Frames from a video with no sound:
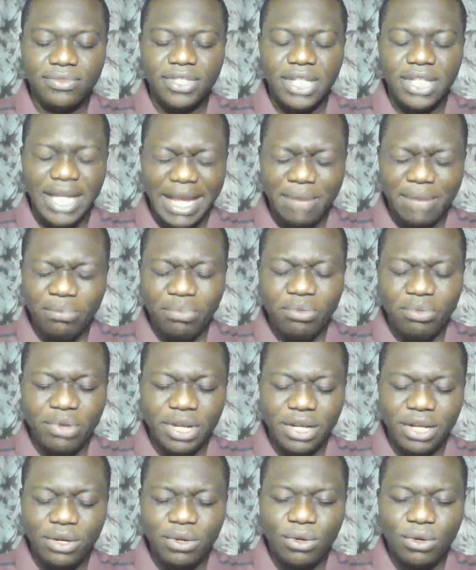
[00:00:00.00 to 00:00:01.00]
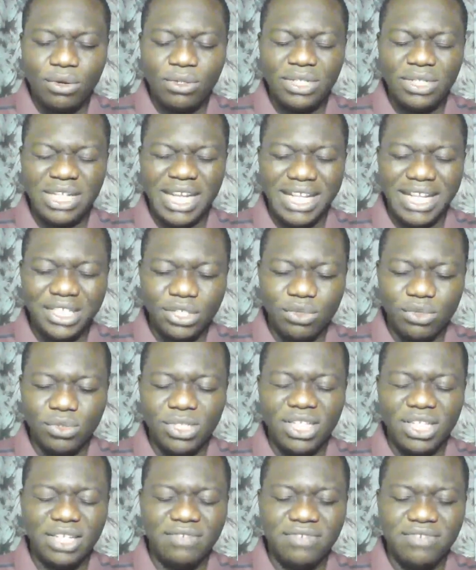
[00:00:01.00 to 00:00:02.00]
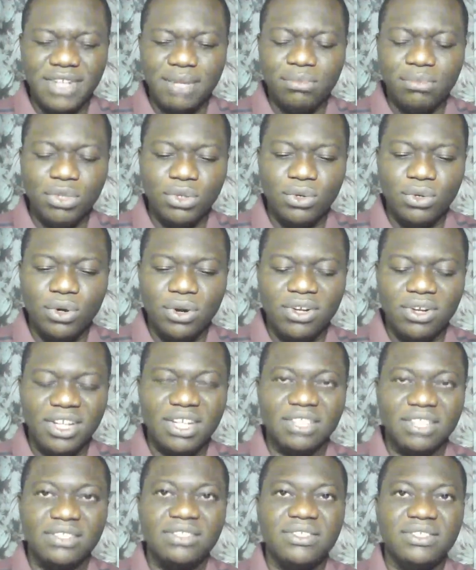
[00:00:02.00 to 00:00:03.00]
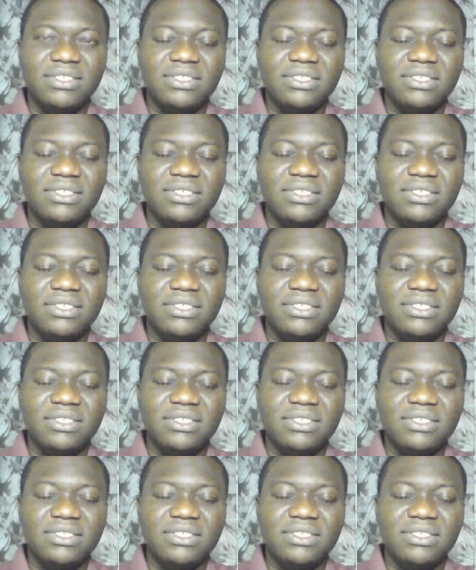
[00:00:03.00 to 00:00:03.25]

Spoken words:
I pray, Lord, that you will give them new organs.